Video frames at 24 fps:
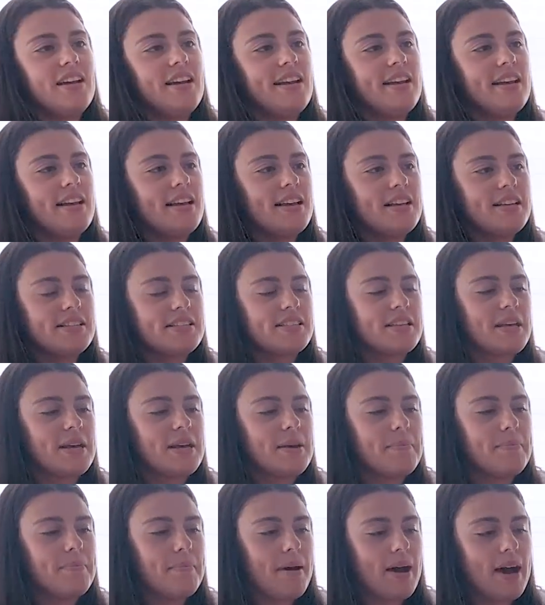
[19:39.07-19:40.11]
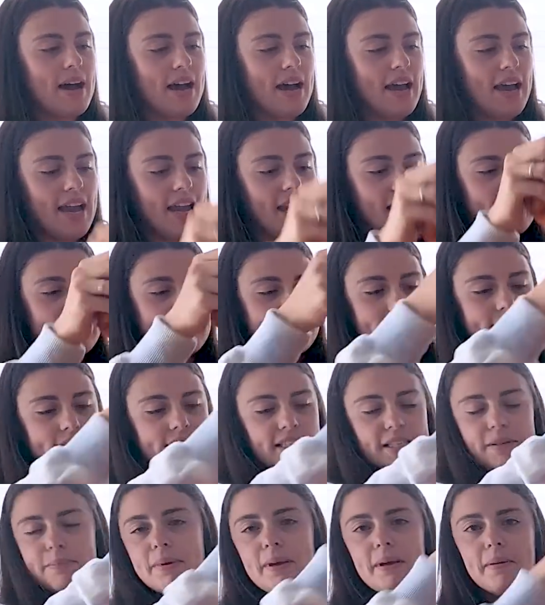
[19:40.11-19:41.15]
is my
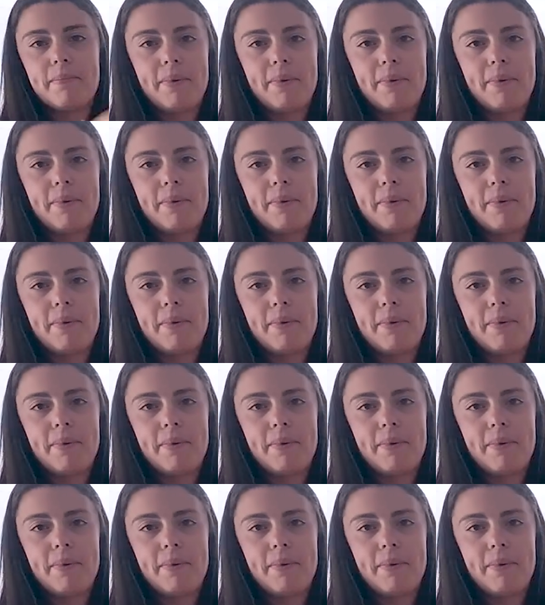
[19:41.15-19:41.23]
sleeping